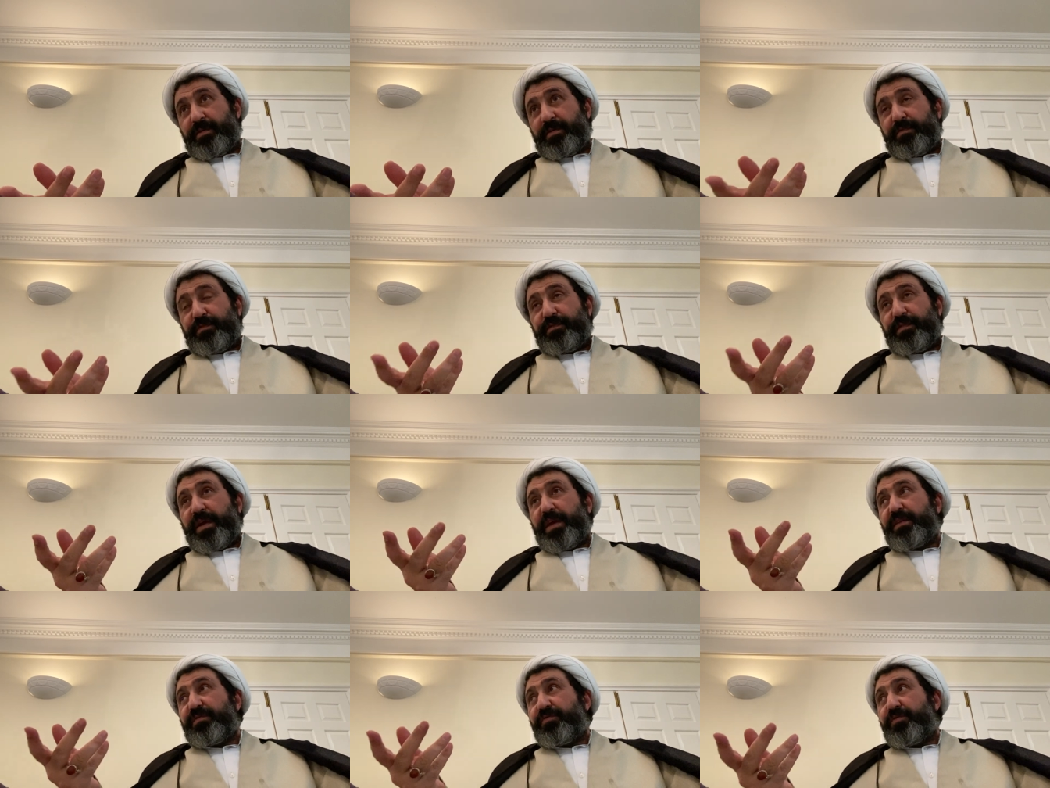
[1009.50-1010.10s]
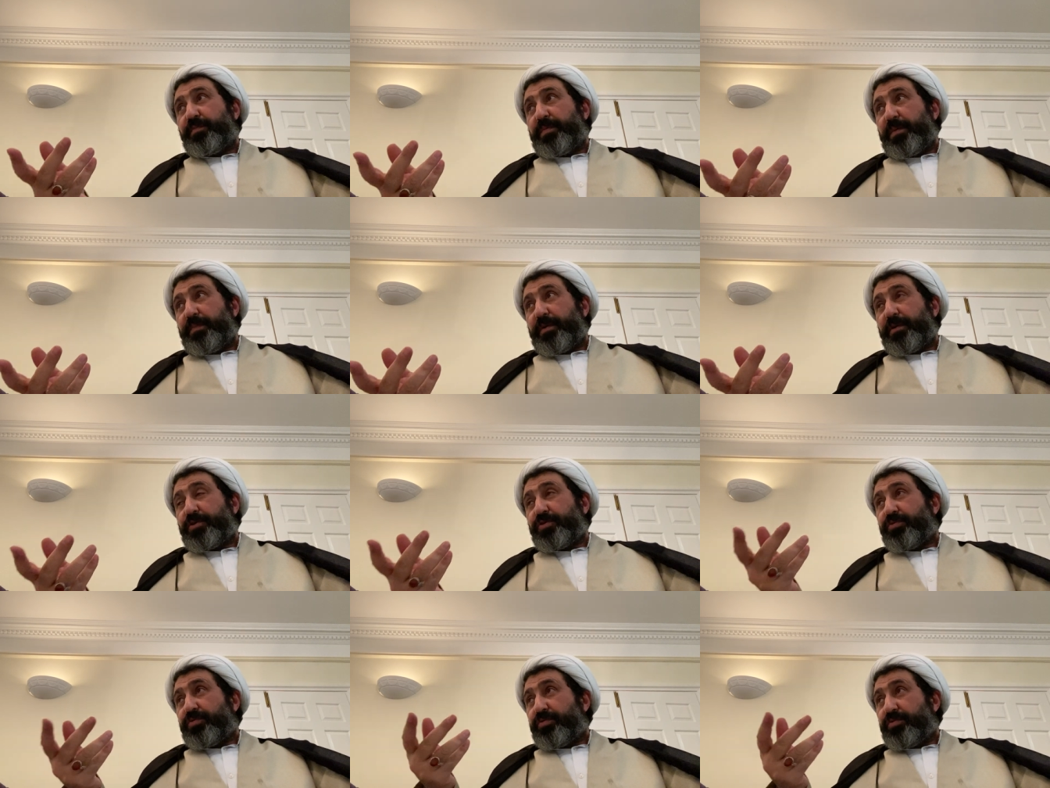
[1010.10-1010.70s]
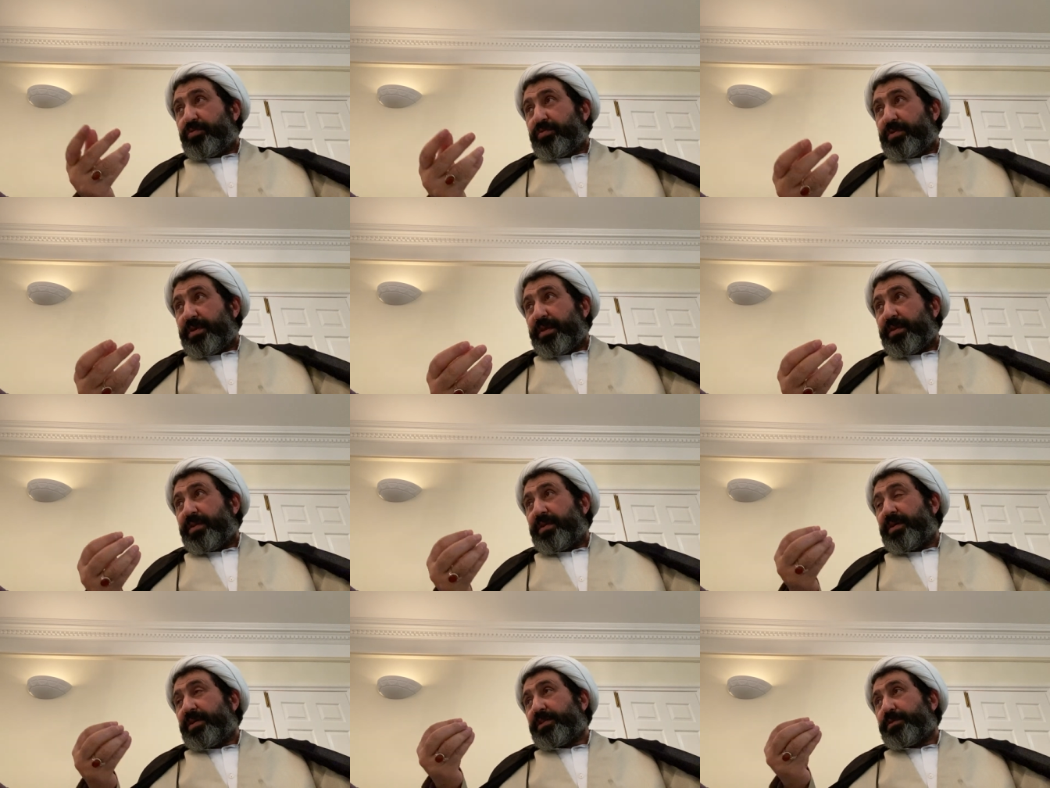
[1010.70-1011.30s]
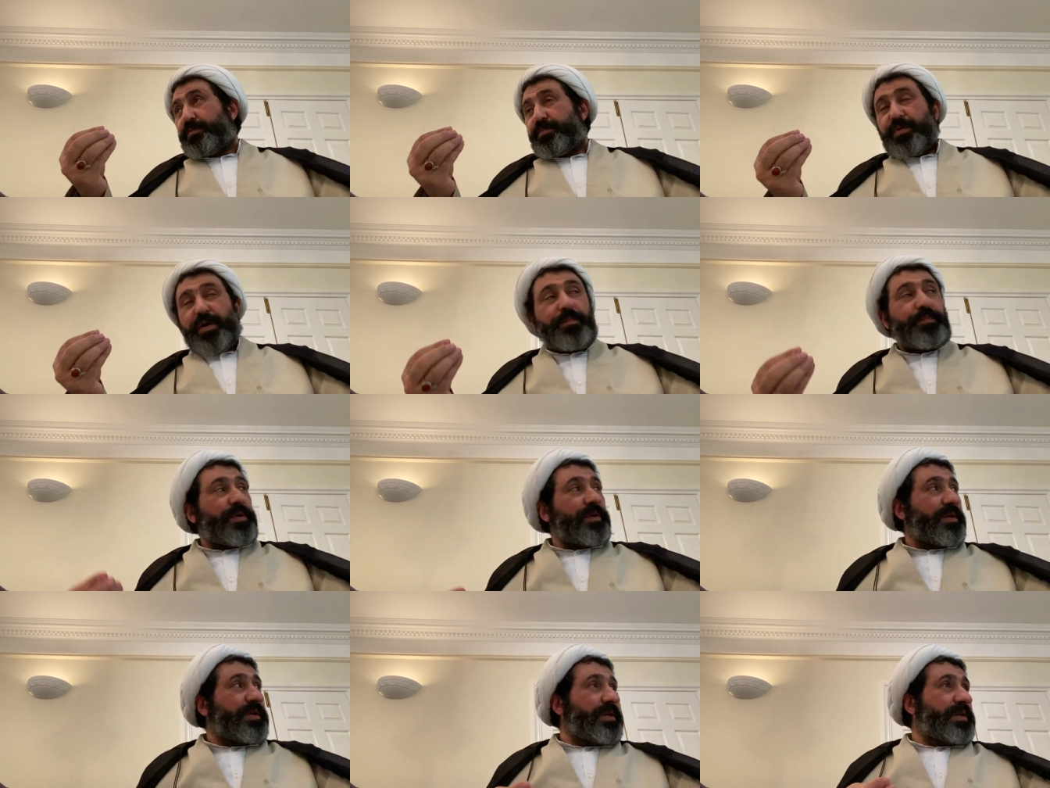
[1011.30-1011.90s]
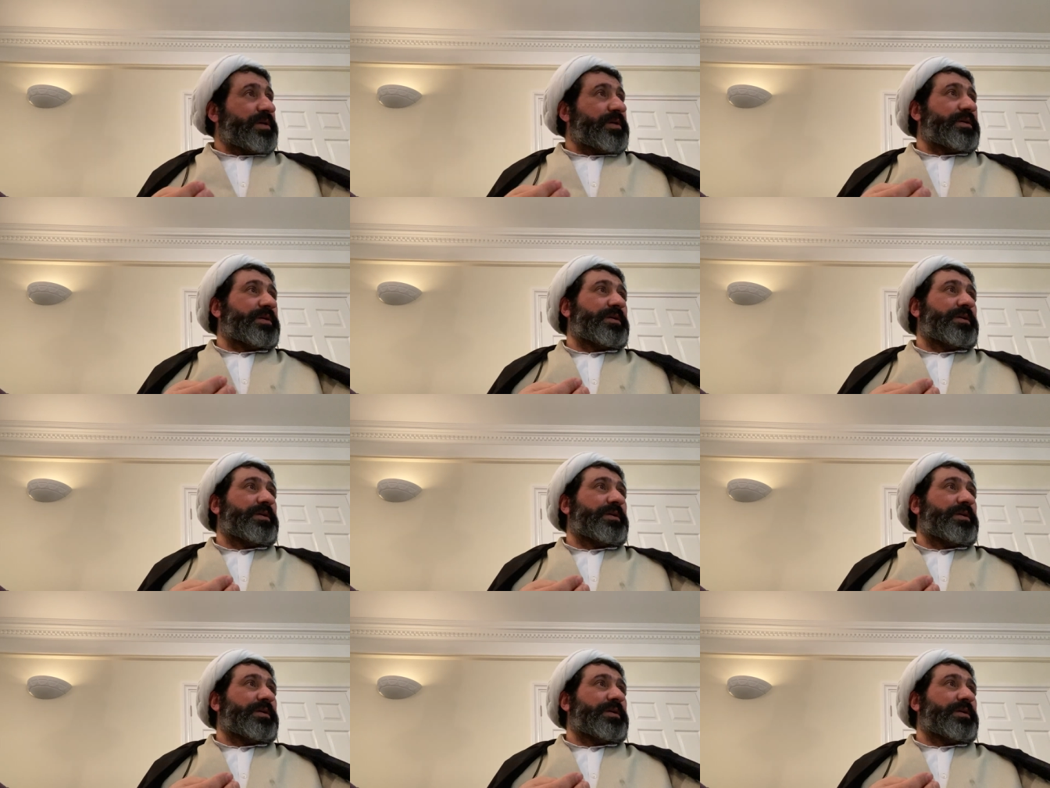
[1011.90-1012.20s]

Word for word: Faithful people should do their things properly